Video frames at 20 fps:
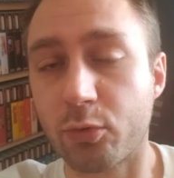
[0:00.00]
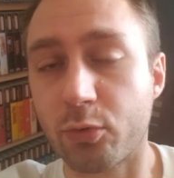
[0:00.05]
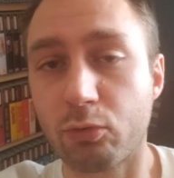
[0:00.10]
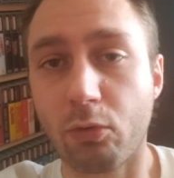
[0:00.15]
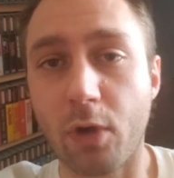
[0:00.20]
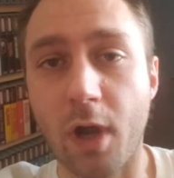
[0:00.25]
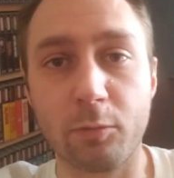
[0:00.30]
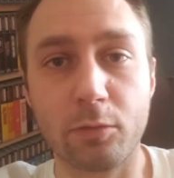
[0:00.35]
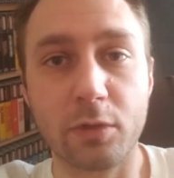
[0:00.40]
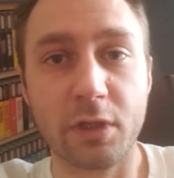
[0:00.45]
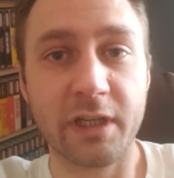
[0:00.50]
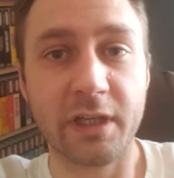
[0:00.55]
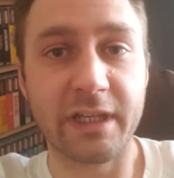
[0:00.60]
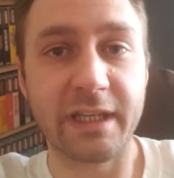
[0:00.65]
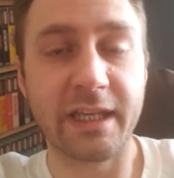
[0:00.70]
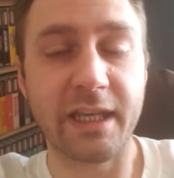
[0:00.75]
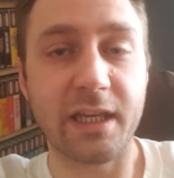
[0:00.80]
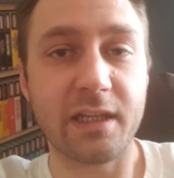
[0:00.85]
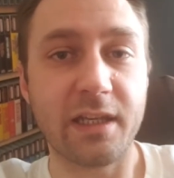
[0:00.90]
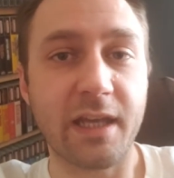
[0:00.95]
you're probably
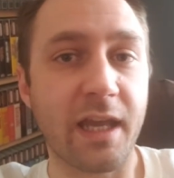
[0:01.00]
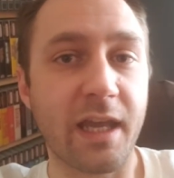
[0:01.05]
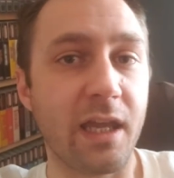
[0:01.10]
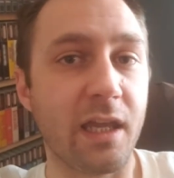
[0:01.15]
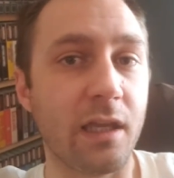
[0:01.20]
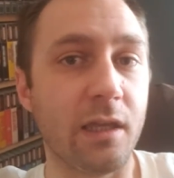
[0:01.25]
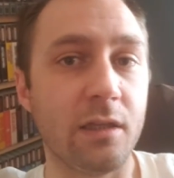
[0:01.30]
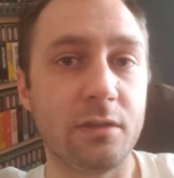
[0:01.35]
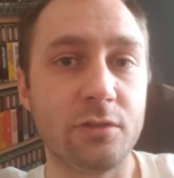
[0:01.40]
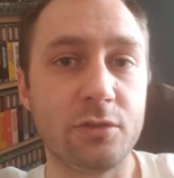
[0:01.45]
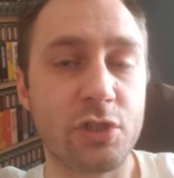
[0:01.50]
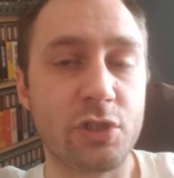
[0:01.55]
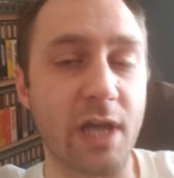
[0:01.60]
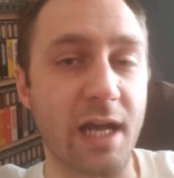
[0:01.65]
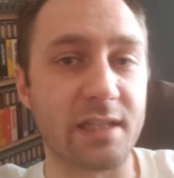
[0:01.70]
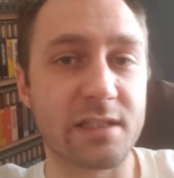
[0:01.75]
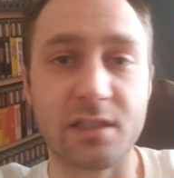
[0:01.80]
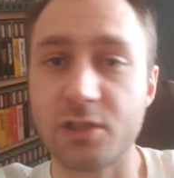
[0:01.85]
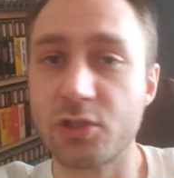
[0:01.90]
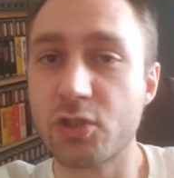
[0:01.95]
going to get a
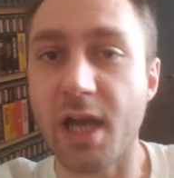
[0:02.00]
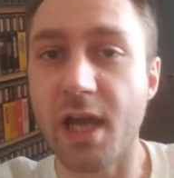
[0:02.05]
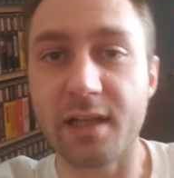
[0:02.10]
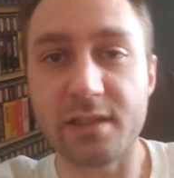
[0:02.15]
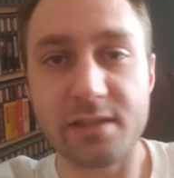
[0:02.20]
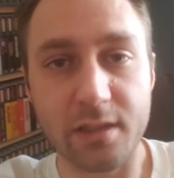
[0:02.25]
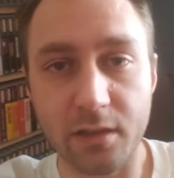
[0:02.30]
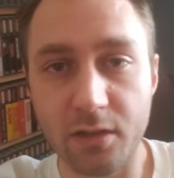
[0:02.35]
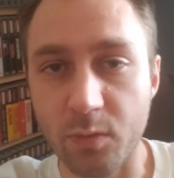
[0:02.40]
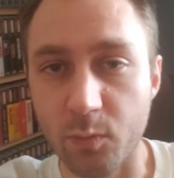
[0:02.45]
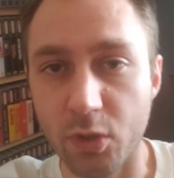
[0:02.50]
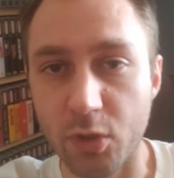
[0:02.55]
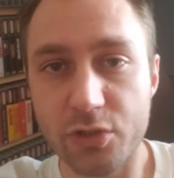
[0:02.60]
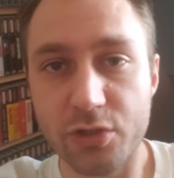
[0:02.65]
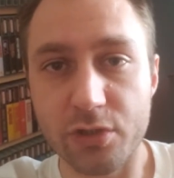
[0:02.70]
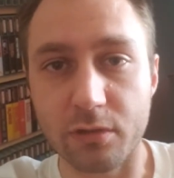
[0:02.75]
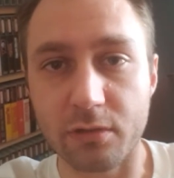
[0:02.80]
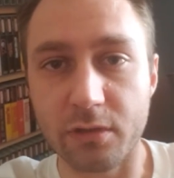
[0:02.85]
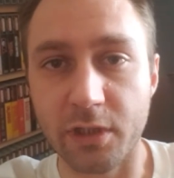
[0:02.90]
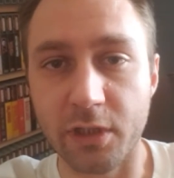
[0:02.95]
Johnson & Johnson
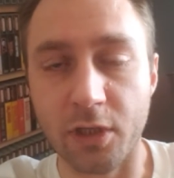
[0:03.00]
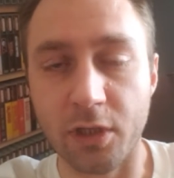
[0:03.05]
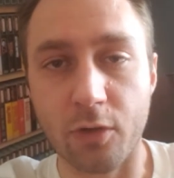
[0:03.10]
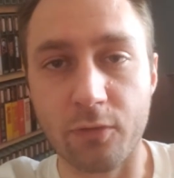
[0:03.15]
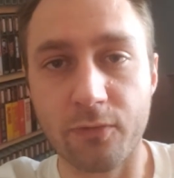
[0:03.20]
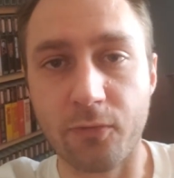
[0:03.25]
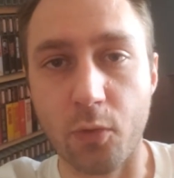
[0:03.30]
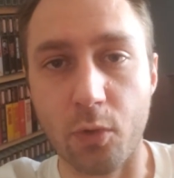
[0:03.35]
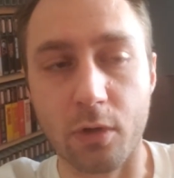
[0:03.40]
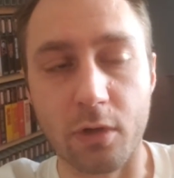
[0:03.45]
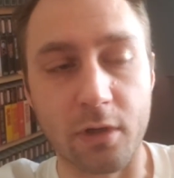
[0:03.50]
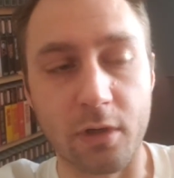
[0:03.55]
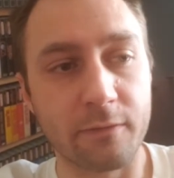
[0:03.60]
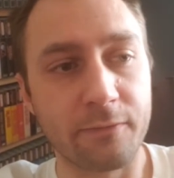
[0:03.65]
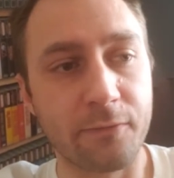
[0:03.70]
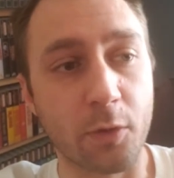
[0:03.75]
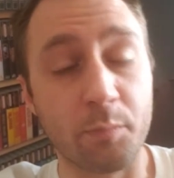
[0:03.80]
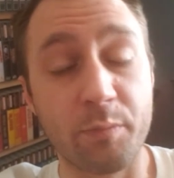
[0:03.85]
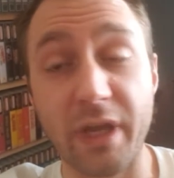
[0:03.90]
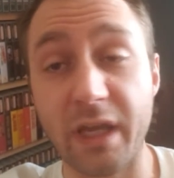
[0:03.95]
commercial, you know,
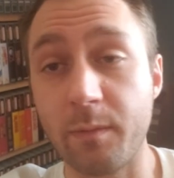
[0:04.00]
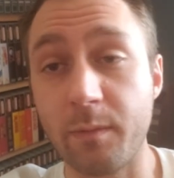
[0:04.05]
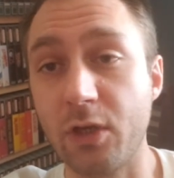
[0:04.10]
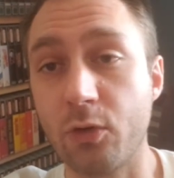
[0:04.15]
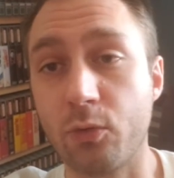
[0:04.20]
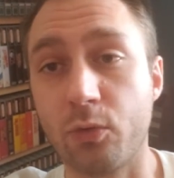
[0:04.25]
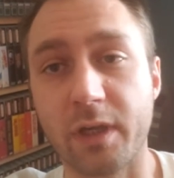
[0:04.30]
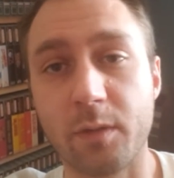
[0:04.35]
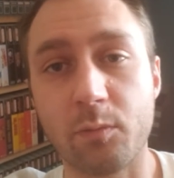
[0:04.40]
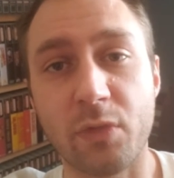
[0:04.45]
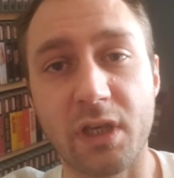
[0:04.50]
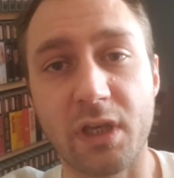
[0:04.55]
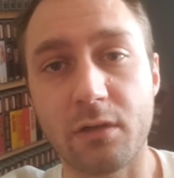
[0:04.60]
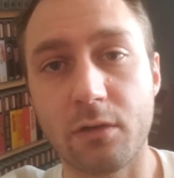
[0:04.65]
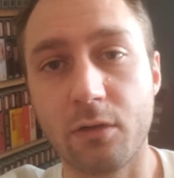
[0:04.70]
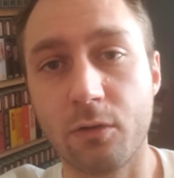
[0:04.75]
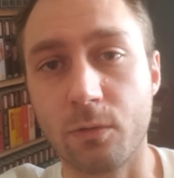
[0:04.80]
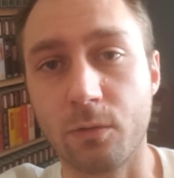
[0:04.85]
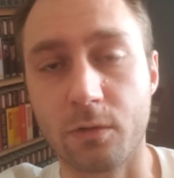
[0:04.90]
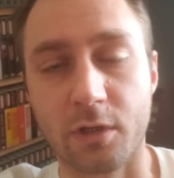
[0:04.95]
for baby
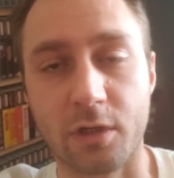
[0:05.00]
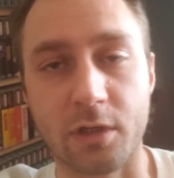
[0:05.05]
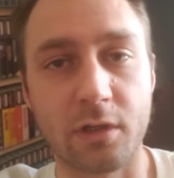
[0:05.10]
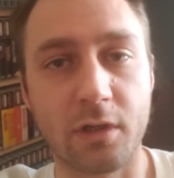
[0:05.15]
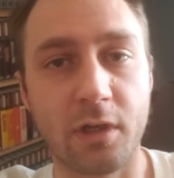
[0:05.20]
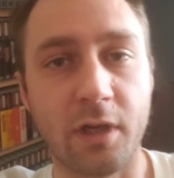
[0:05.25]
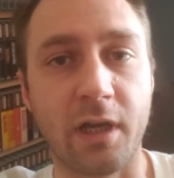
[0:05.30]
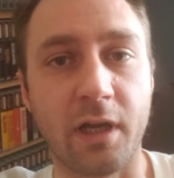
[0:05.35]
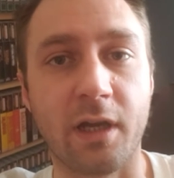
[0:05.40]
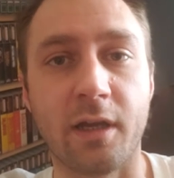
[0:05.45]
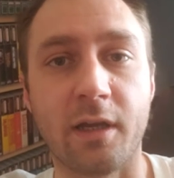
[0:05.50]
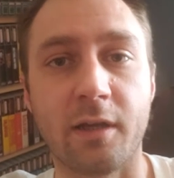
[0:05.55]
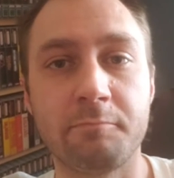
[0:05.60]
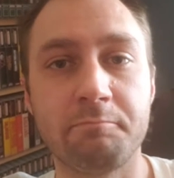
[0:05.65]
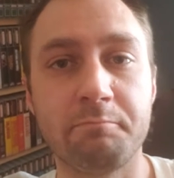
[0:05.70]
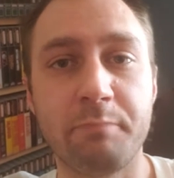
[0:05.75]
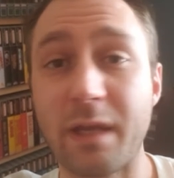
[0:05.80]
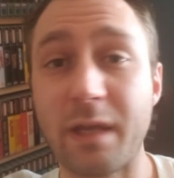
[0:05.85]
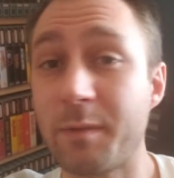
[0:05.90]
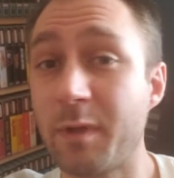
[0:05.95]
ointment
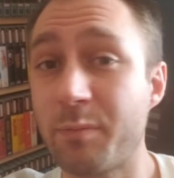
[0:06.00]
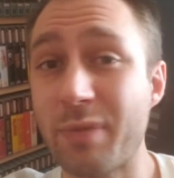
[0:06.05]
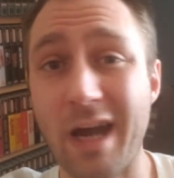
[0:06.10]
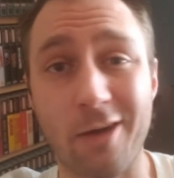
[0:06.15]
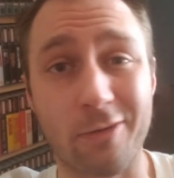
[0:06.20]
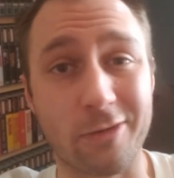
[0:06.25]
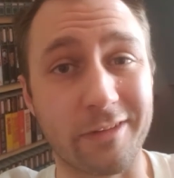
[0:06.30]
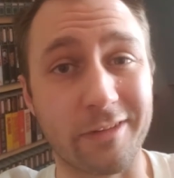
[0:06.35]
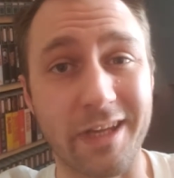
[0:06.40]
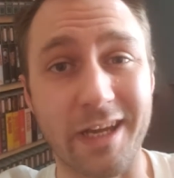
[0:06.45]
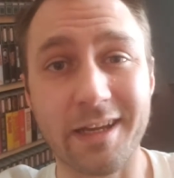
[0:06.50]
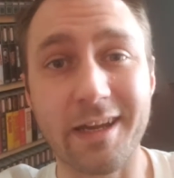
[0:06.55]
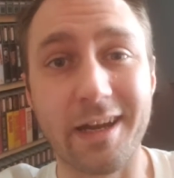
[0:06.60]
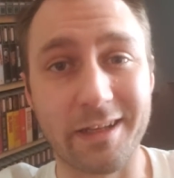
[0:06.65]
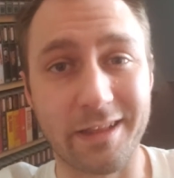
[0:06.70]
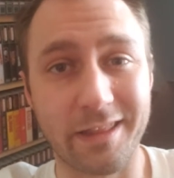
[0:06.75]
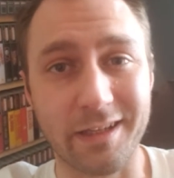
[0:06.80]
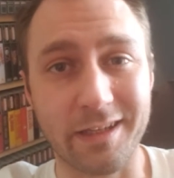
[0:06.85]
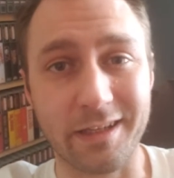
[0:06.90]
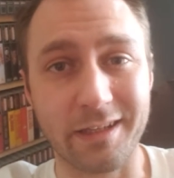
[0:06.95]
or baby powder,
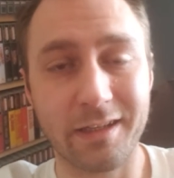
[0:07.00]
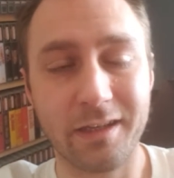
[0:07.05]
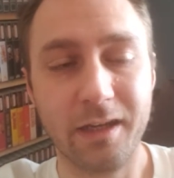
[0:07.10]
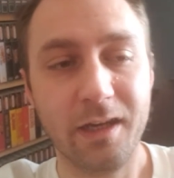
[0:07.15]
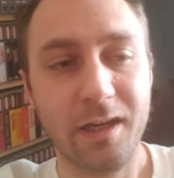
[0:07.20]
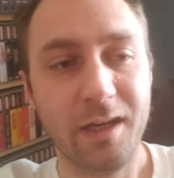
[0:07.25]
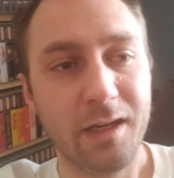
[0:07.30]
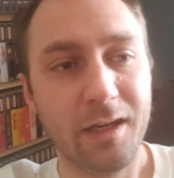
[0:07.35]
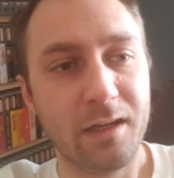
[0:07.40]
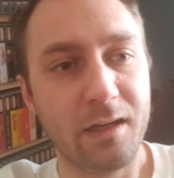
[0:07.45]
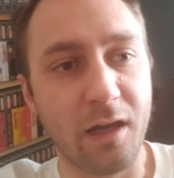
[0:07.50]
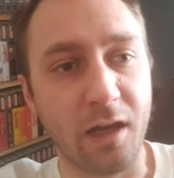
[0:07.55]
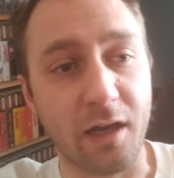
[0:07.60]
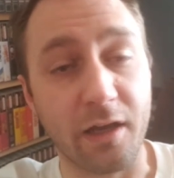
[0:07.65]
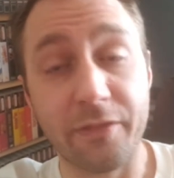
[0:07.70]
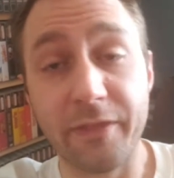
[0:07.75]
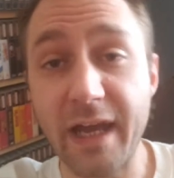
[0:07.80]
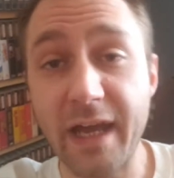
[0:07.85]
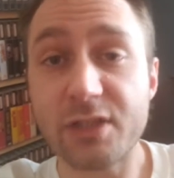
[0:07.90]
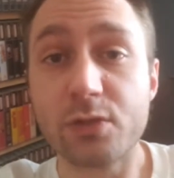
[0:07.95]
that kind of thing.
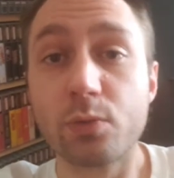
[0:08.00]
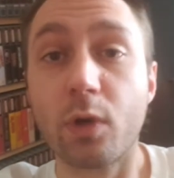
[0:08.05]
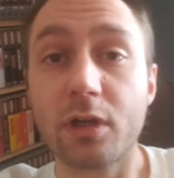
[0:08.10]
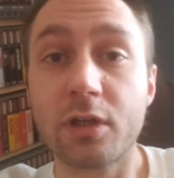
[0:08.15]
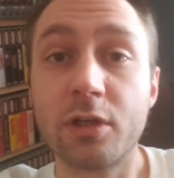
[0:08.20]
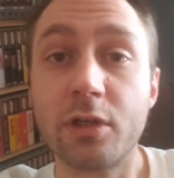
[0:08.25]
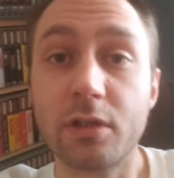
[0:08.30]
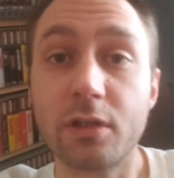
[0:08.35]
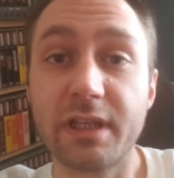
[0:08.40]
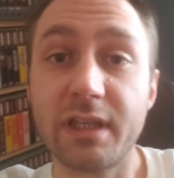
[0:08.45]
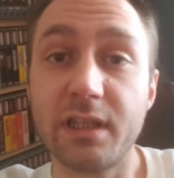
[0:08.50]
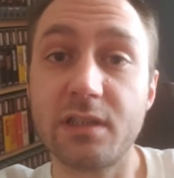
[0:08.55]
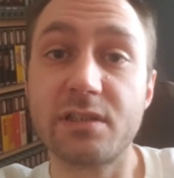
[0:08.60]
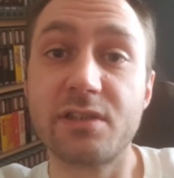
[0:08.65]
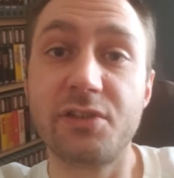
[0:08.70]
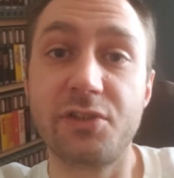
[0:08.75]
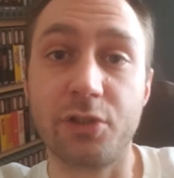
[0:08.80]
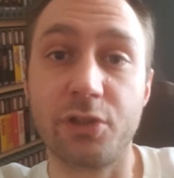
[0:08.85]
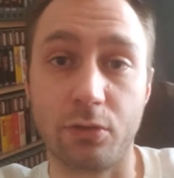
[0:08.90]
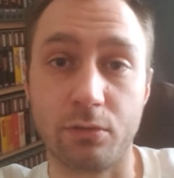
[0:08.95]
That's what
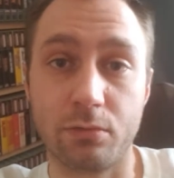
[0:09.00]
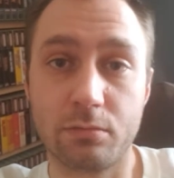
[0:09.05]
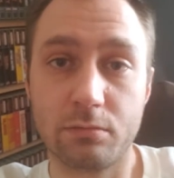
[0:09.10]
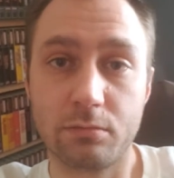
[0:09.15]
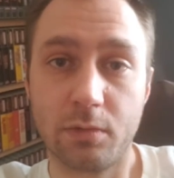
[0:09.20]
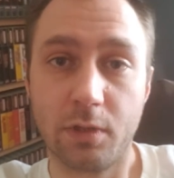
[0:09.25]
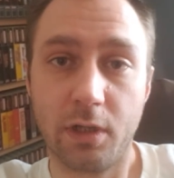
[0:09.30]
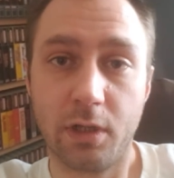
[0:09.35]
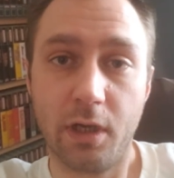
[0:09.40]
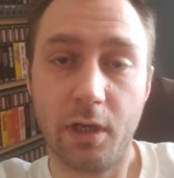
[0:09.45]
cookies do.